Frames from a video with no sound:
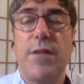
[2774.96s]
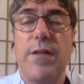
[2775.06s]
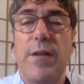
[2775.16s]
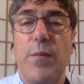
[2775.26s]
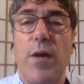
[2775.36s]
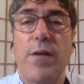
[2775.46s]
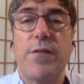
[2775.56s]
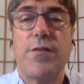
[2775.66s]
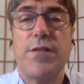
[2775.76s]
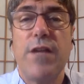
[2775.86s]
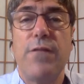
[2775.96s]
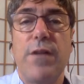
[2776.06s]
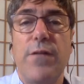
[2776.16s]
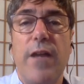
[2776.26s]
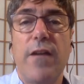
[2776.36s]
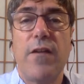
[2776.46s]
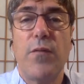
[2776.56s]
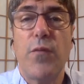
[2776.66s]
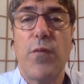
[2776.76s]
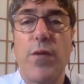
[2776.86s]
their products are safe and effective
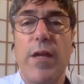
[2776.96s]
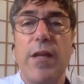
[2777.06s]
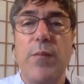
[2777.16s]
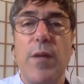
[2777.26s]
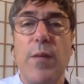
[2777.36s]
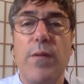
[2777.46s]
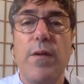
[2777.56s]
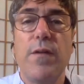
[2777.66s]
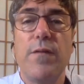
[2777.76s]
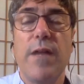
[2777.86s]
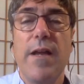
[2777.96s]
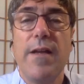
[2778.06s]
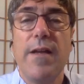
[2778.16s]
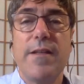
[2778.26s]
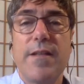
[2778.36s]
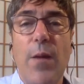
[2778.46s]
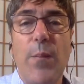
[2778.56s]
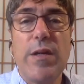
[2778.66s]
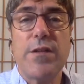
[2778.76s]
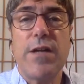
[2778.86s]
before they can be approved. These
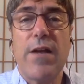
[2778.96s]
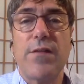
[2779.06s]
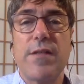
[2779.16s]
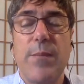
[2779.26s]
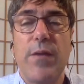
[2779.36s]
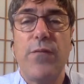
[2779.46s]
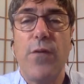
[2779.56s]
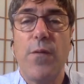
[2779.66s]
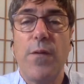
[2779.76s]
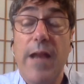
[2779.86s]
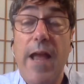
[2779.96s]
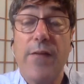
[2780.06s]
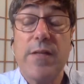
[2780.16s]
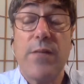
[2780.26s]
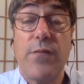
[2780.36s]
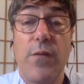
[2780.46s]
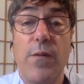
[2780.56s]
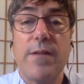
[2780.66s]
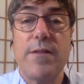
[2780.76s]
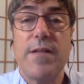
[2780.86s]
companies are now stepping forward and have stepped
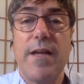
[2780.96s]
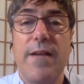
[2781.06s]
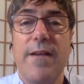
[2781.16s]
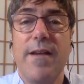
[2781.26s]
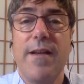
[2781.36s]
forward and said,